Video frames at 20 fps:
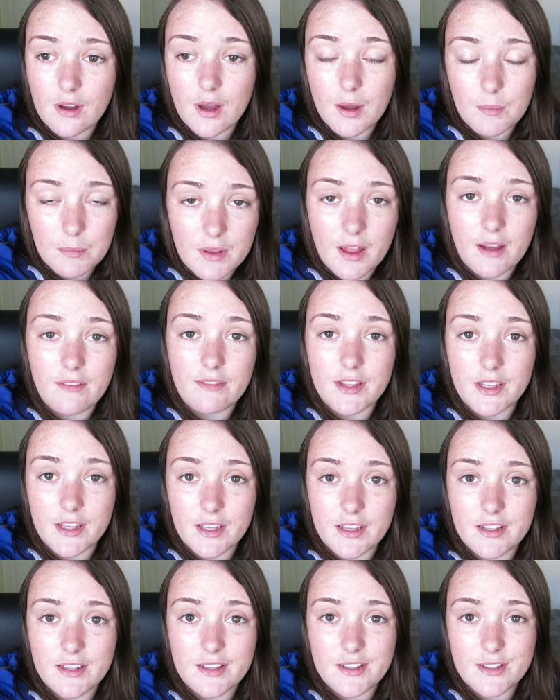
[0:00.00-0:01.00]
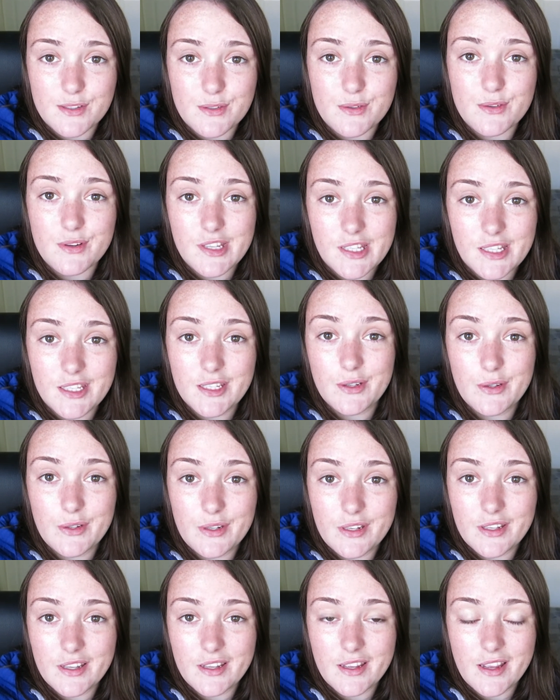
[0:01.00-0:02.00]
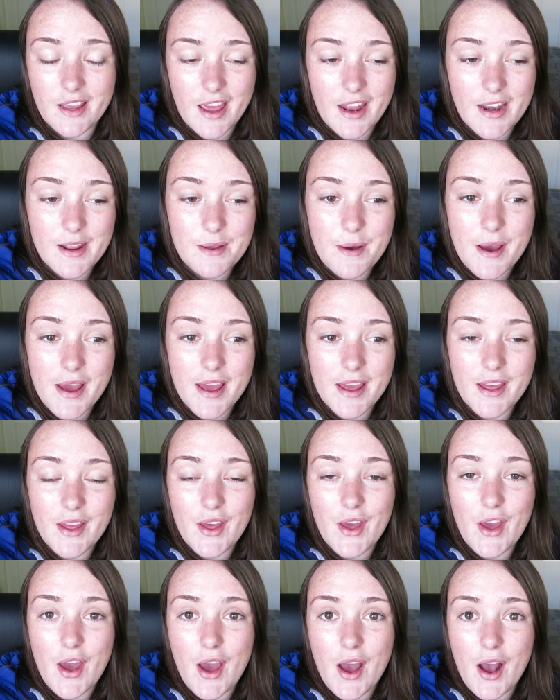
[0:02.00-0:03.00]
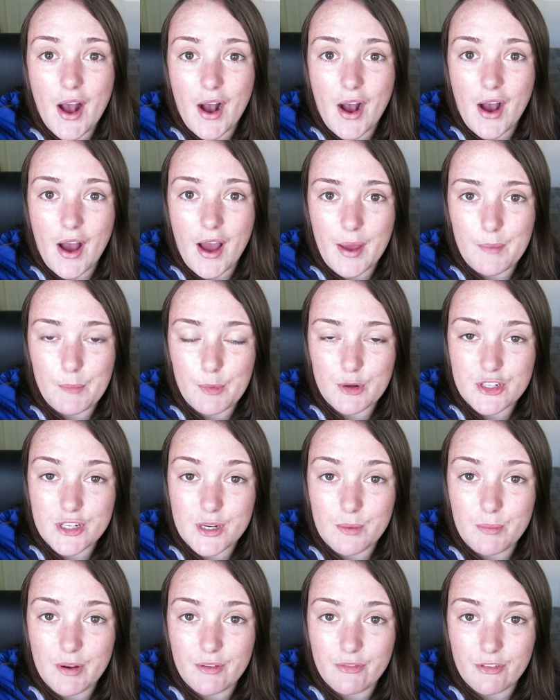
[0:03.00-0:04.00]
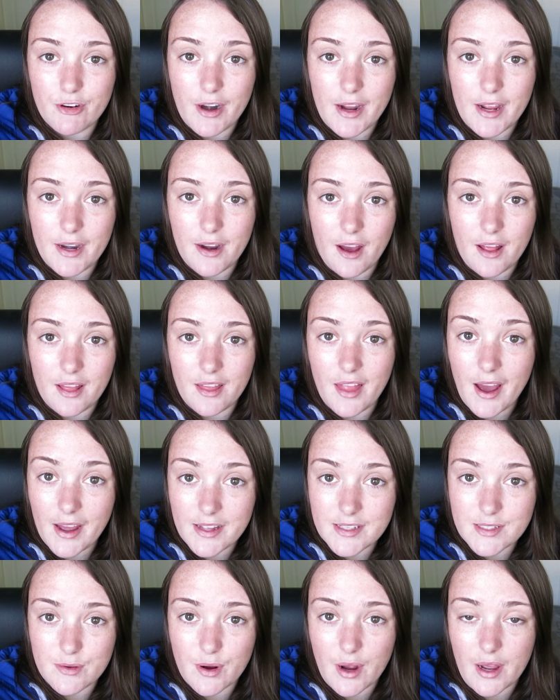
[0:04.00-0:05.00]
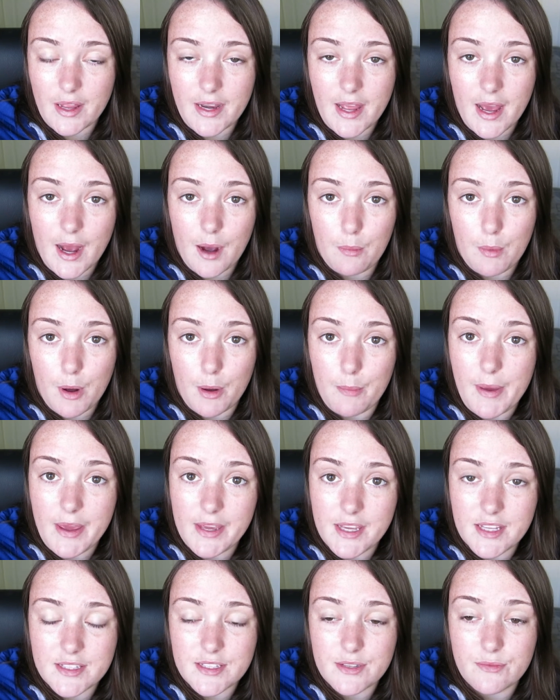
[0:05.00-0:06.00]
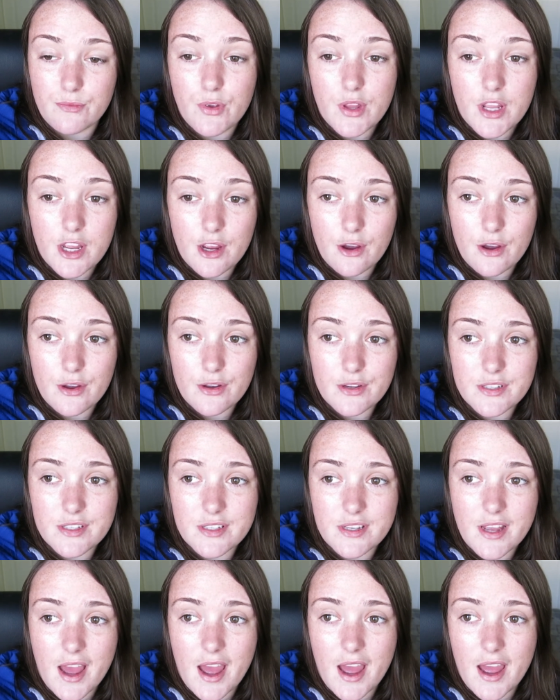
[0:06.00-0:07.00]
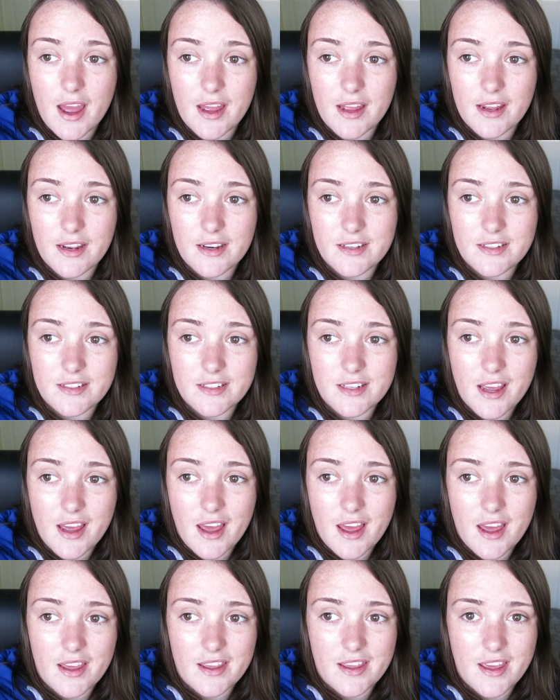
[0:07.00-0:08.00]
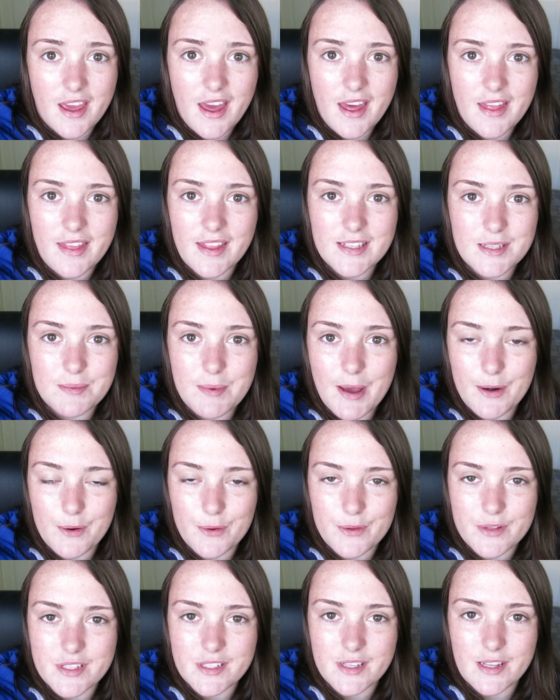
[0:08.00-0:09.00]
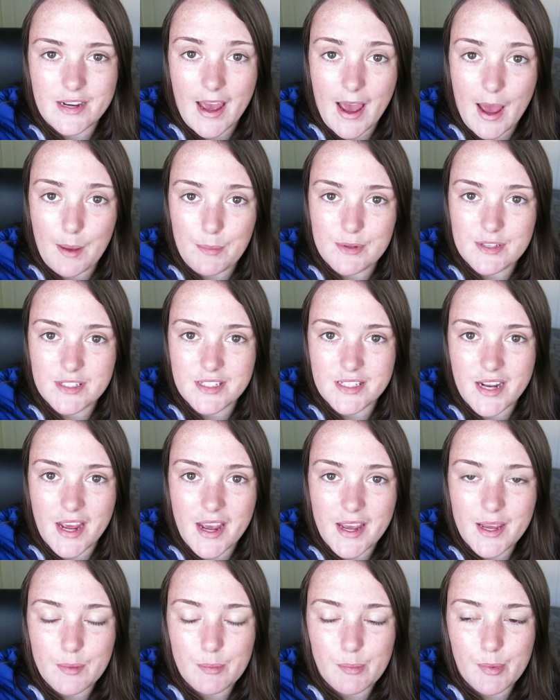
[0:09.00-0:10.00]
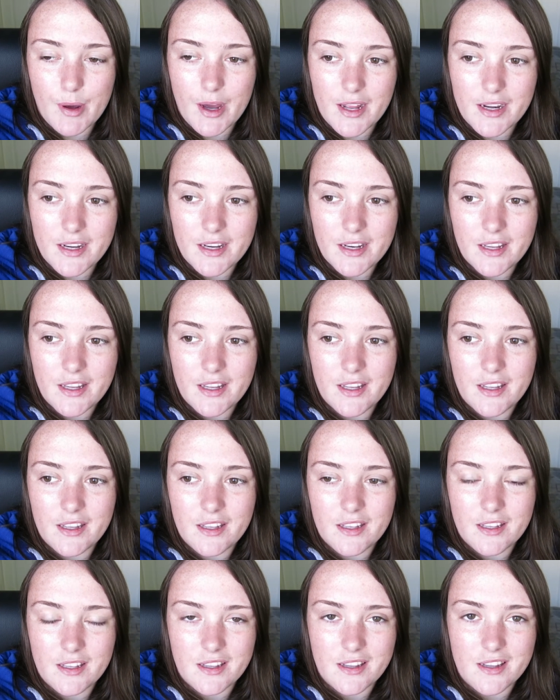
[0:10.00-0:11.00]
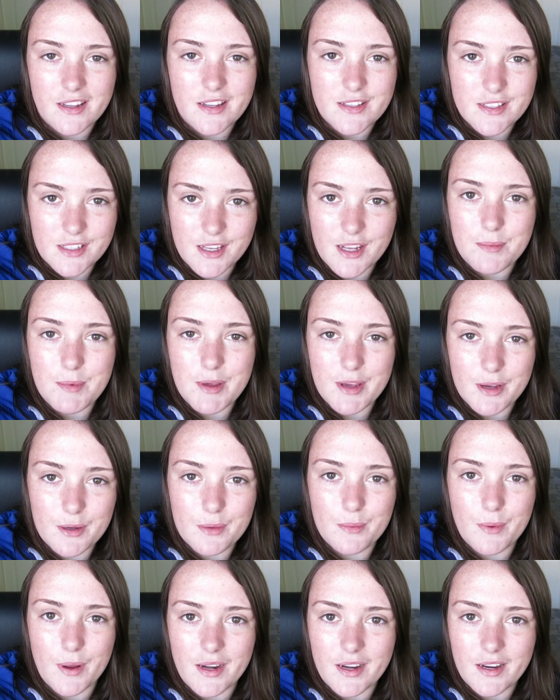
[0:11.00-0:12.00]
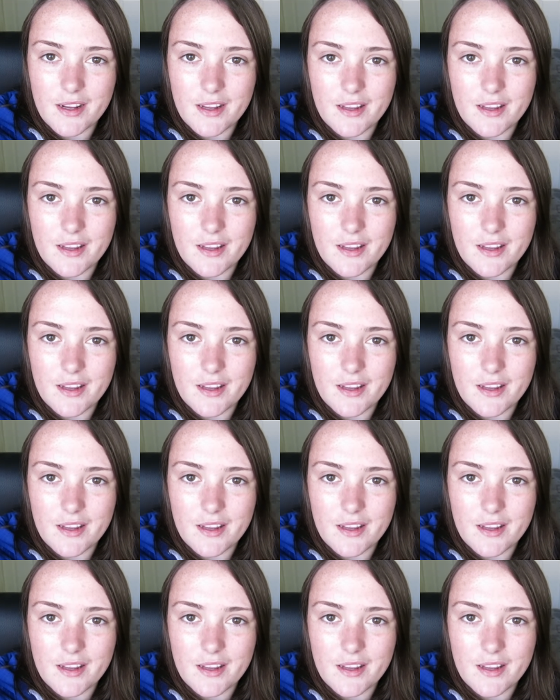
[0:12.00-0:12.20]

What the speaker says: I'm loving it. It's really good. Anyway, I'm watching a bit of Friday Night Lights right now while making some videos, and yeah, that's about all that's going to happen today, but it's going to be a good one.